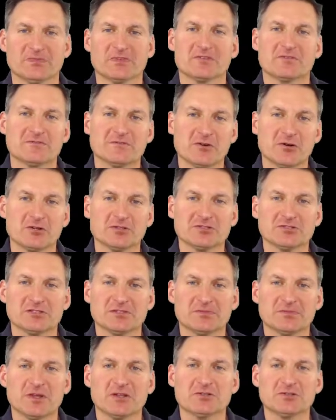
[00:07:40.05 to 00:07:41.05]
First,
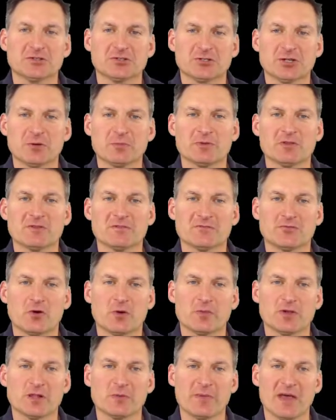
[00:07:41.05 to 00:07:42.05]
determine the
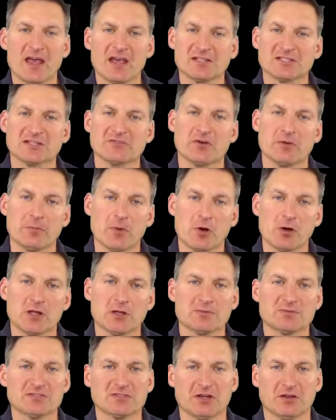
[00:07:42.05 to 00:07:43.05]
formula mass of
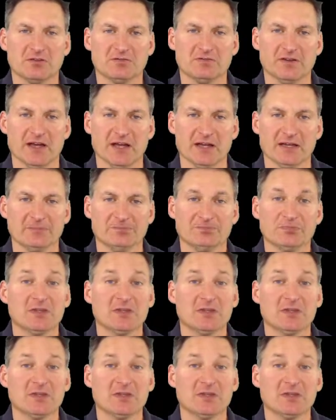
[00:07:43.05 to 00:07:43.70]
ammonium sulfide.